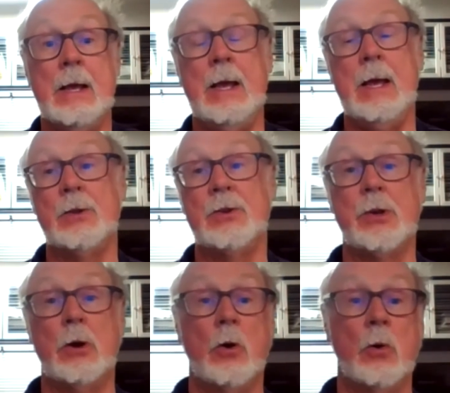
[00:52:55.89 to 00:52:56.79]
And
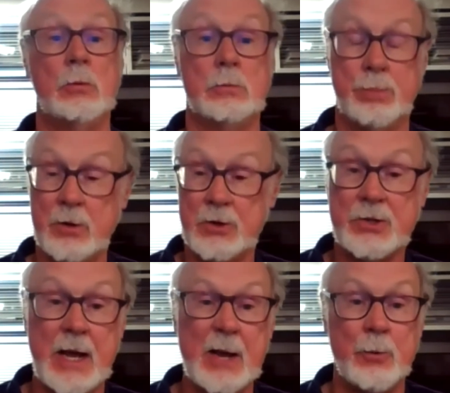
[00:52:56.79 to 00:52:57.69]
so
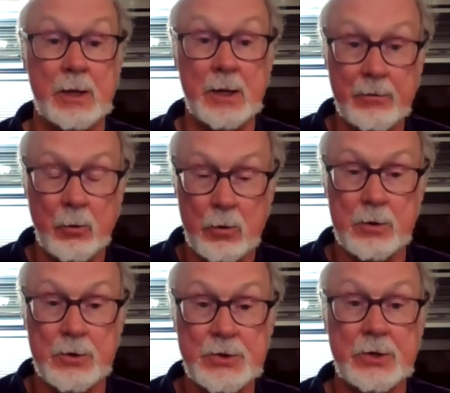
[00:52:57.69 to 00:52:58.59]
Burnside would give
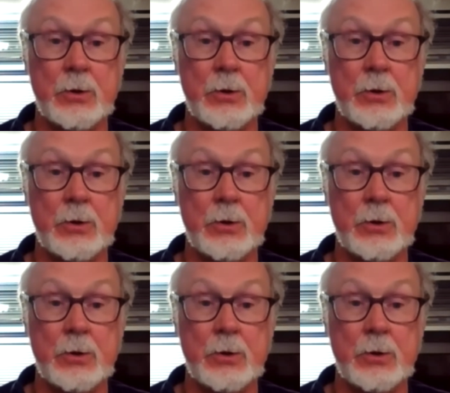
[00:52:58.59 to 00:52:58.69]
orders